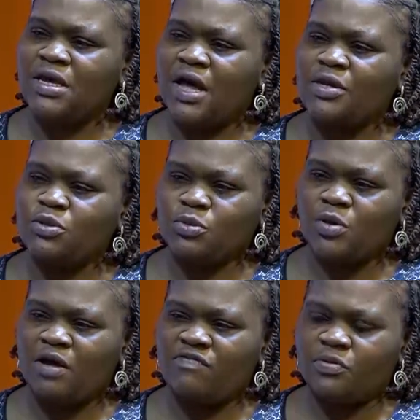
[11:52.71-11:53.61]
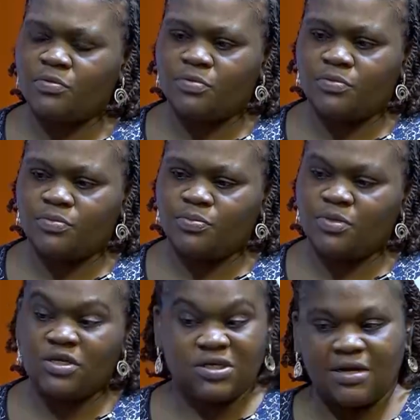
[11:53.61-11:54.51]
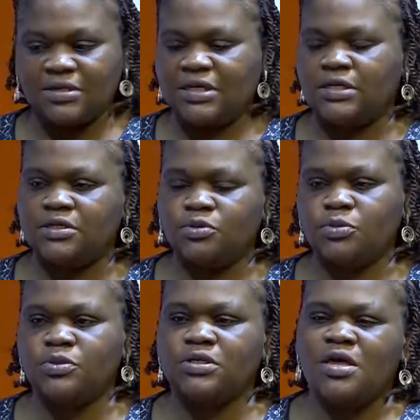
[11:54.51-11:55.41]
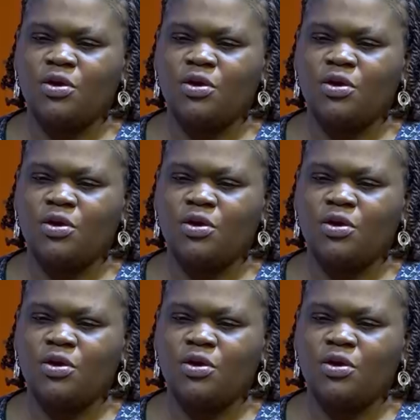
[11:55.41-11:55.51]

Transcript: I used to have a child that I dealt with.